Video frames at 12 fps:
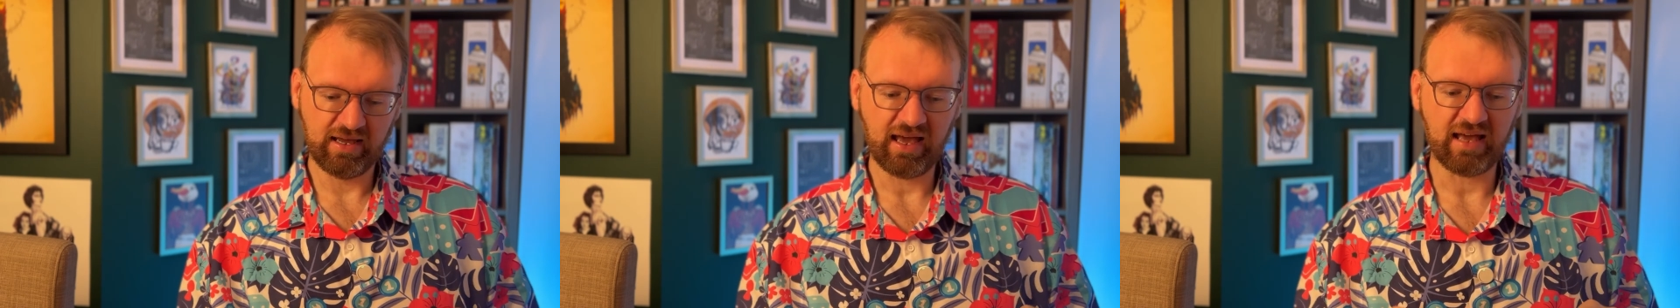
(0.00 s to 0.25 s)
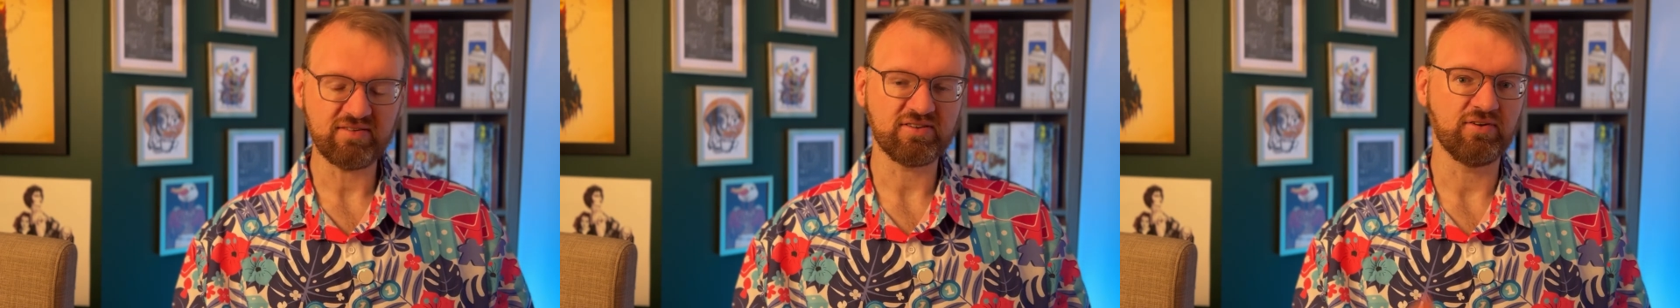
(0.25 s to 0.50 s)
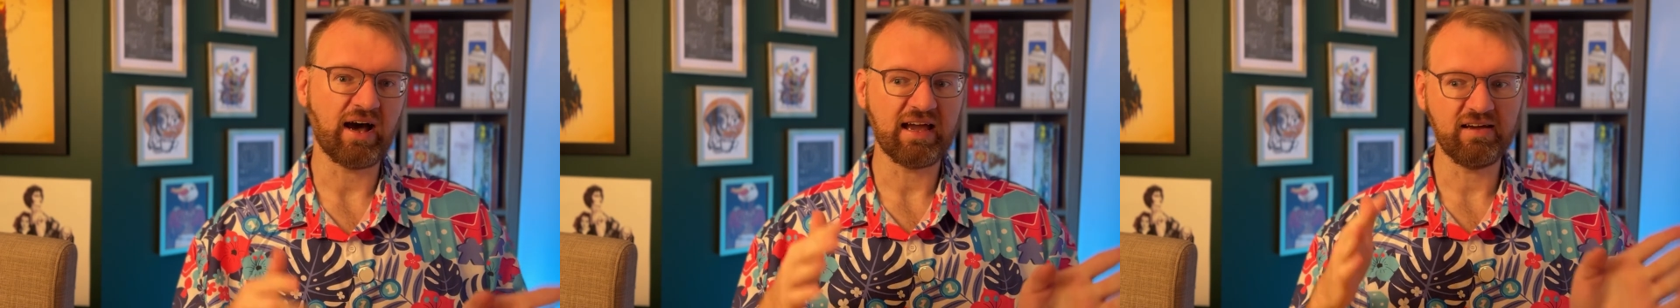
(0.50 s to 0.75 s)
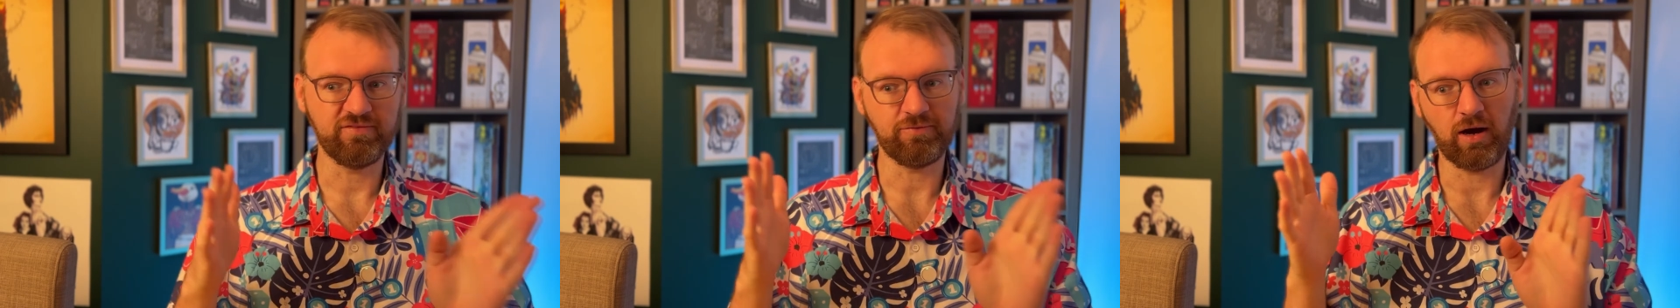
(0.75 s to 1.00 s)
And so I
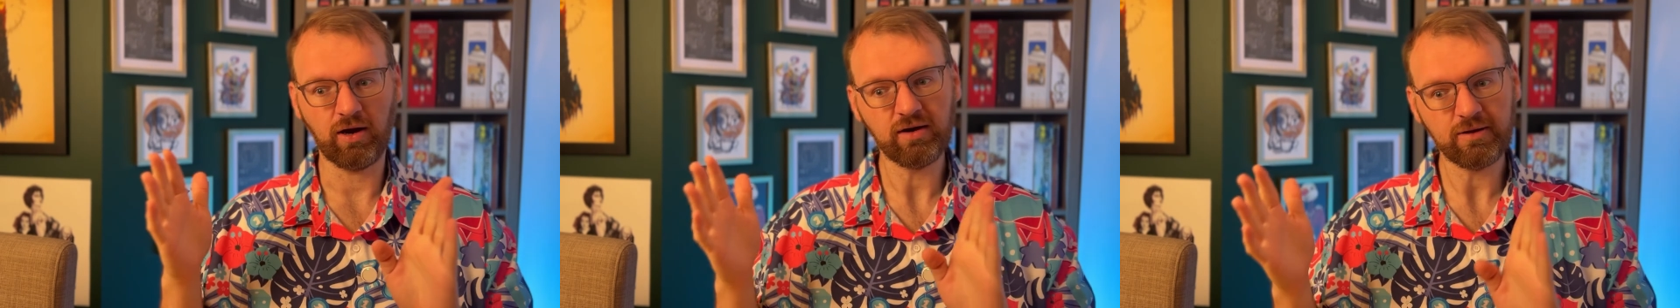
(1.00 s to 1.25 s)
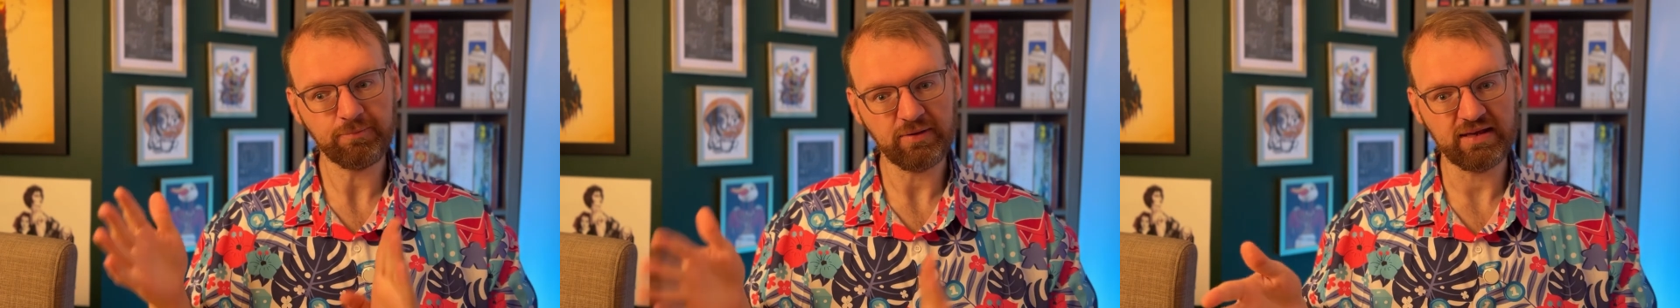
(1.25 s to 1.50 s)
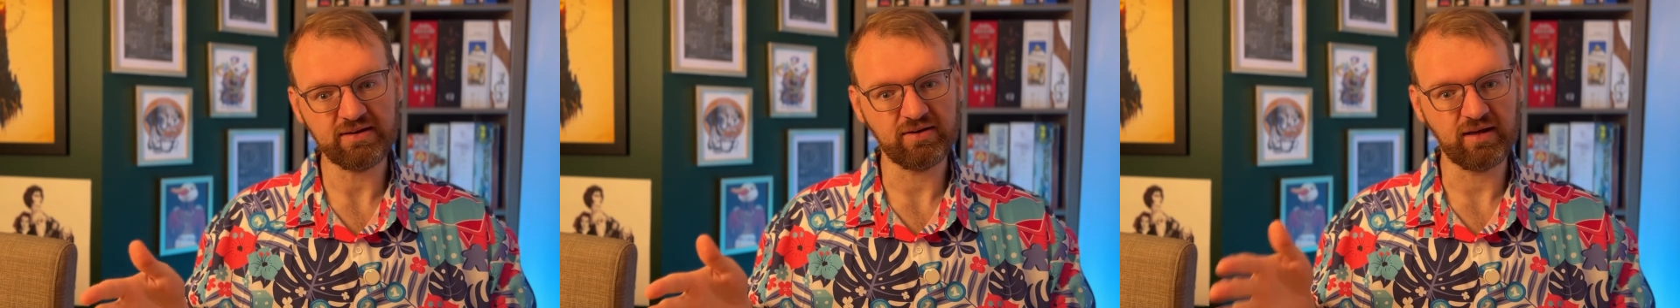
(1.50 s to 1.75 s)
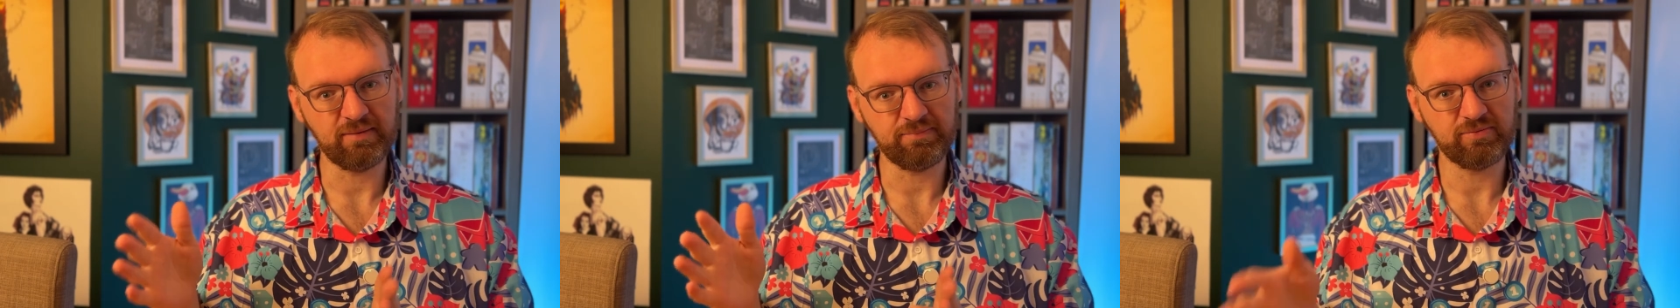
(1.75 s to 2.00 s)
have already planned out
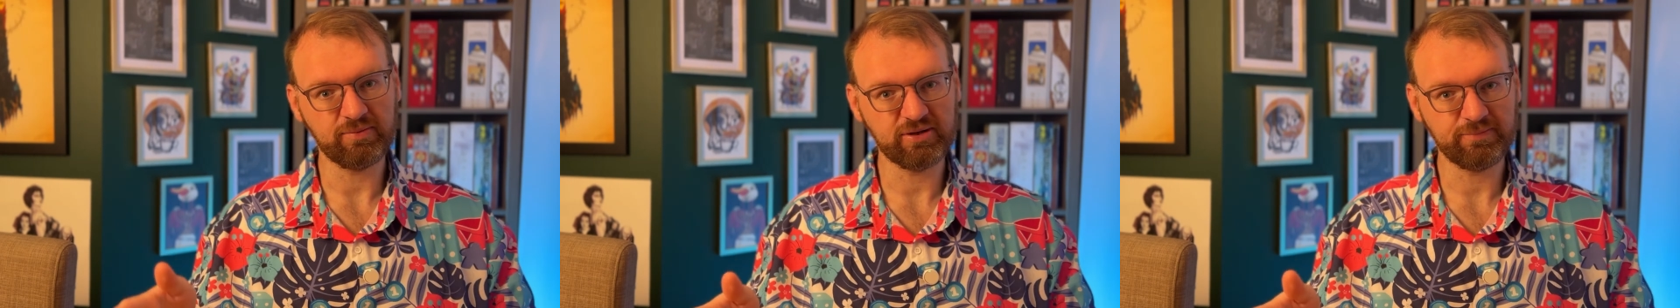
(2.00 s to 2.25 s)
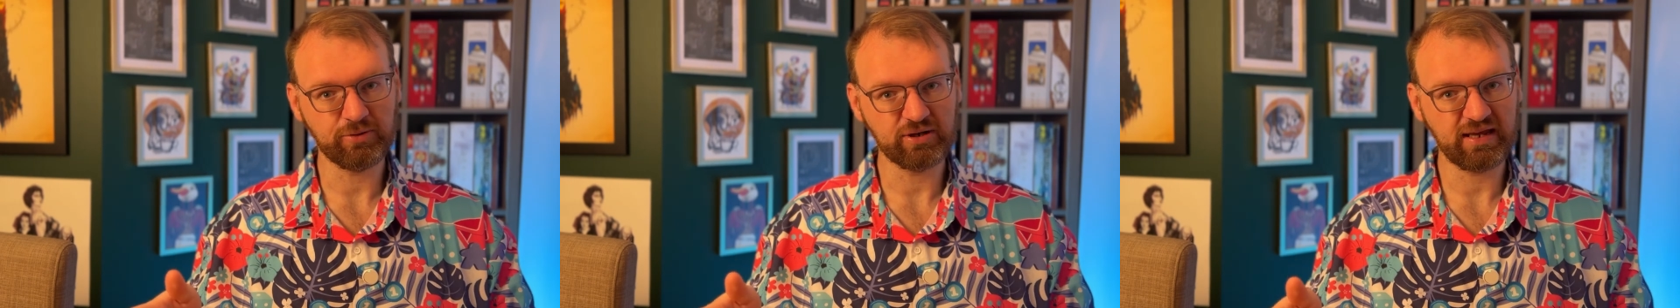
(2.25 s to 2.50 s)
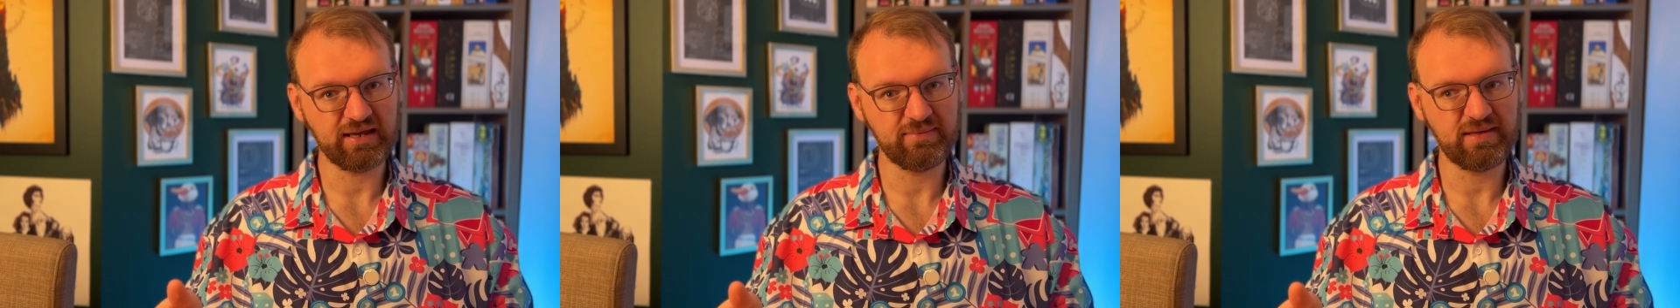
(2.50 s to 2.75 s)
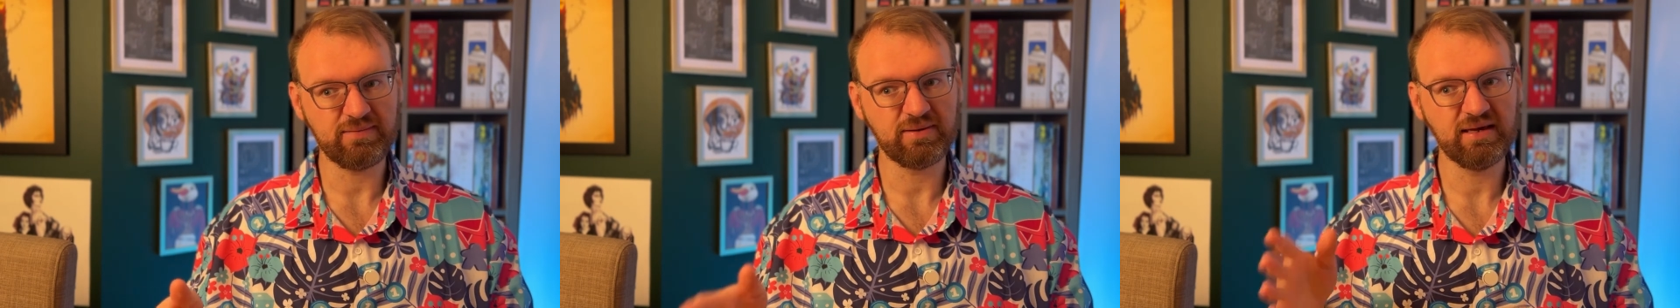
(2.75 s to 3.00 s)
a Board Game
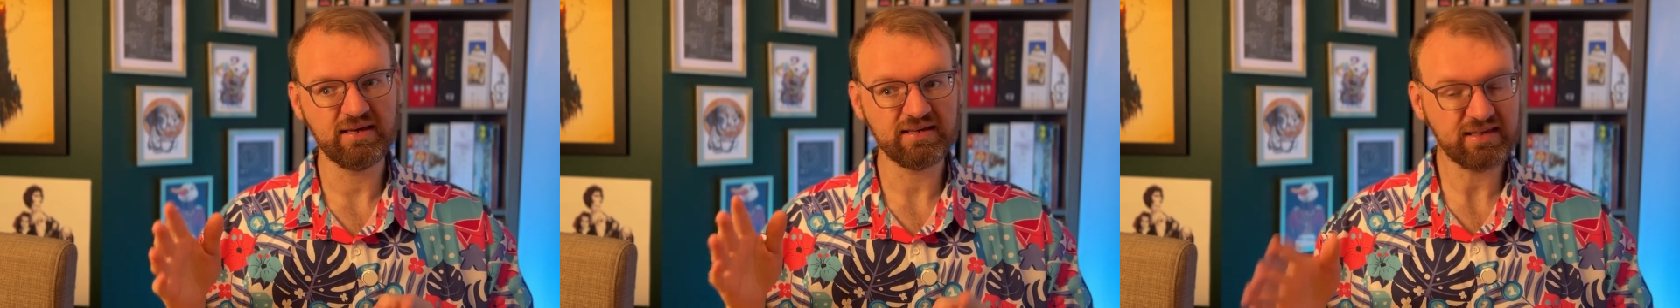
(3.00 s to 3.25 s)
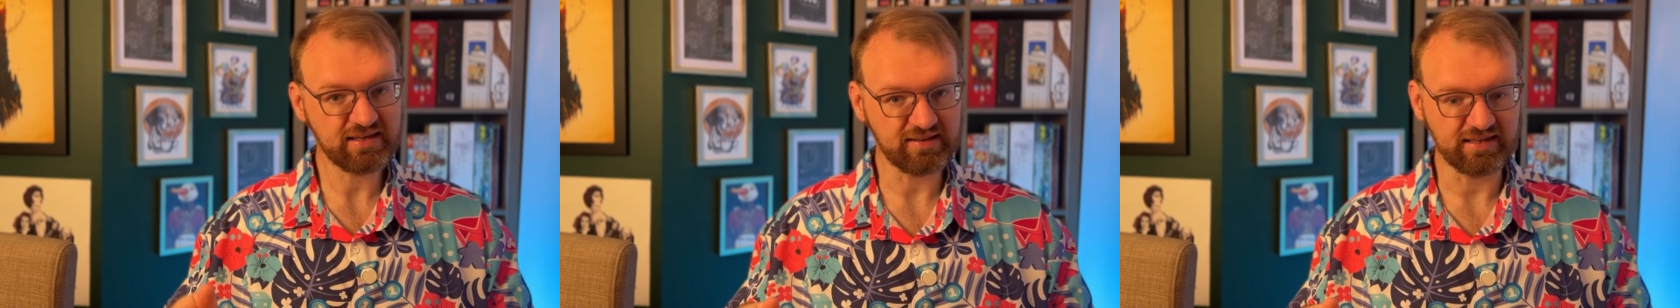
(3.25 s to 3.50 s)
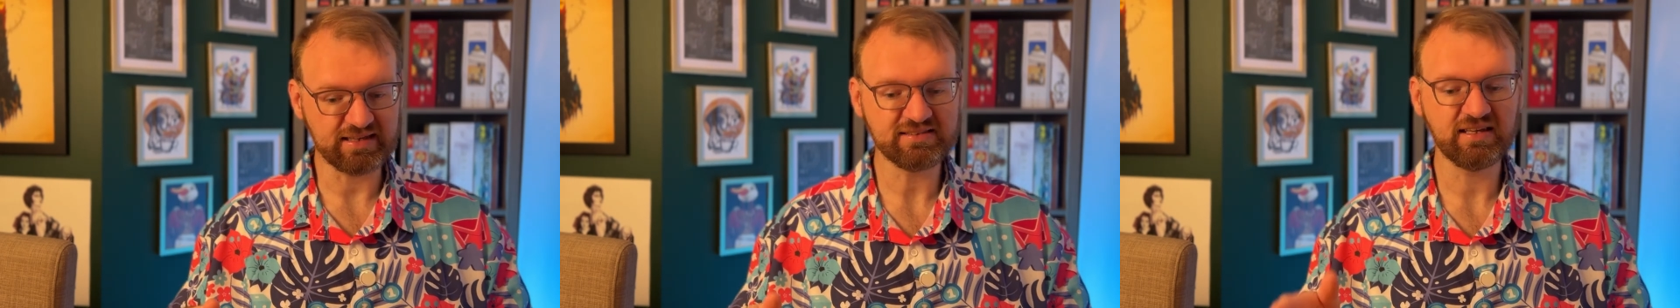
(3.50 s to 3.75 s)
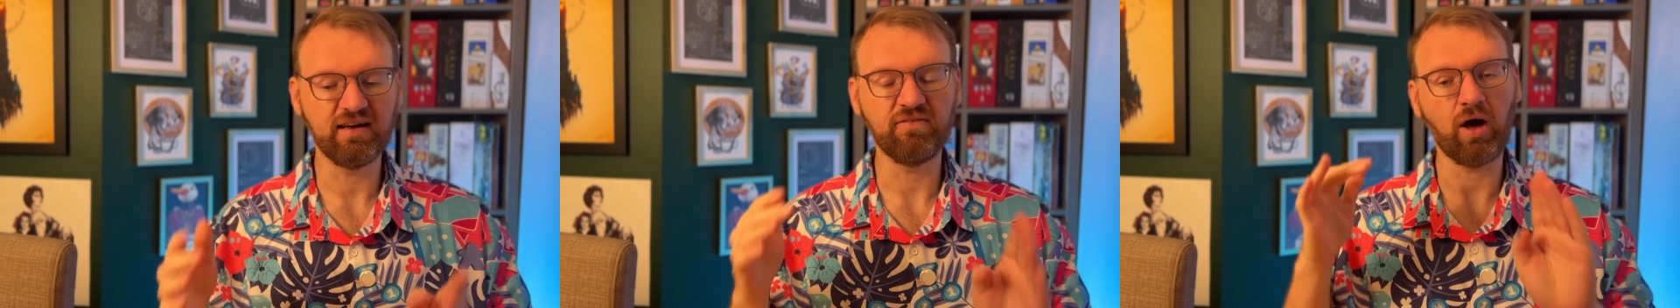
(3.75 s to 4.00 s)
Geek, geek
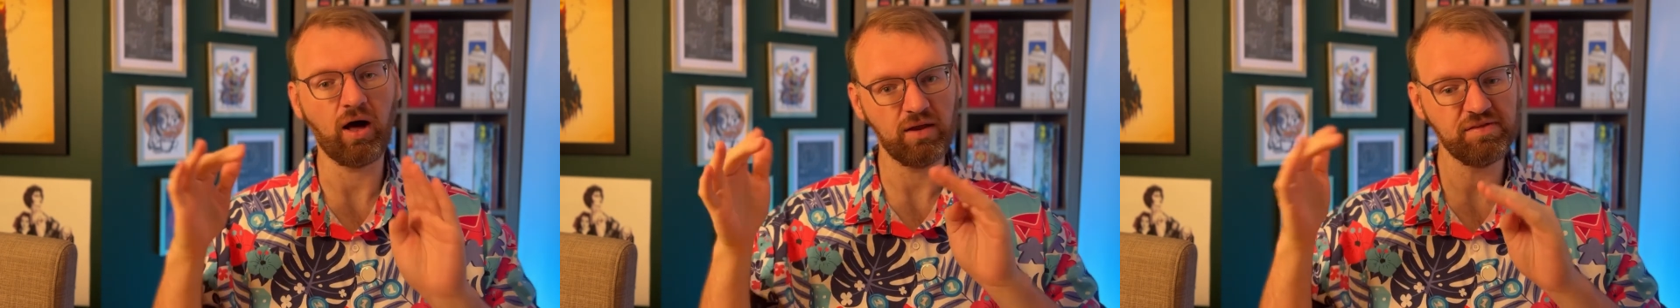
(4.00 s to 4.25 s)
list of all